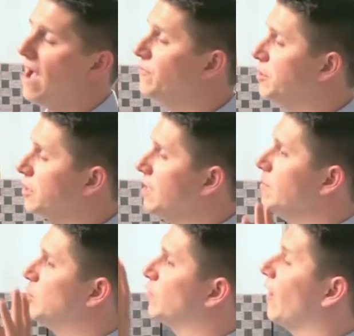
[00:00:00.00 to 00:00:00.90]
have this
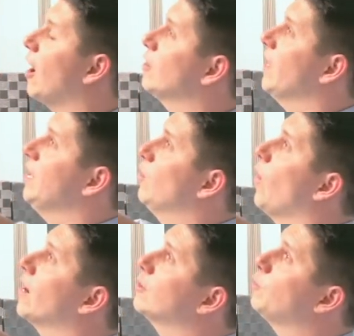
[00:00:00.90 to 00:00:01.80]
image of Our Lady of
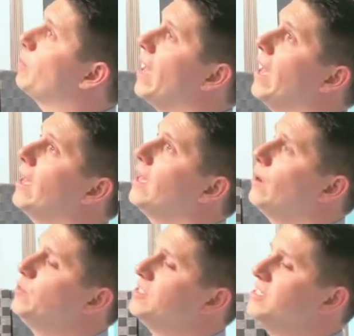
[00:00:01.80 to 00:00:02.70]
Guadalupe,
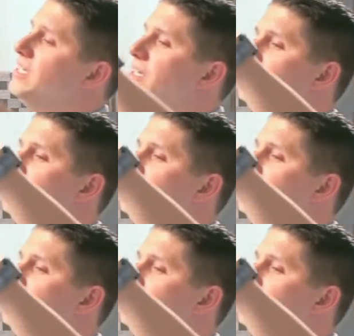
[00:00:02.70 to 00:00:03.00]
and we see it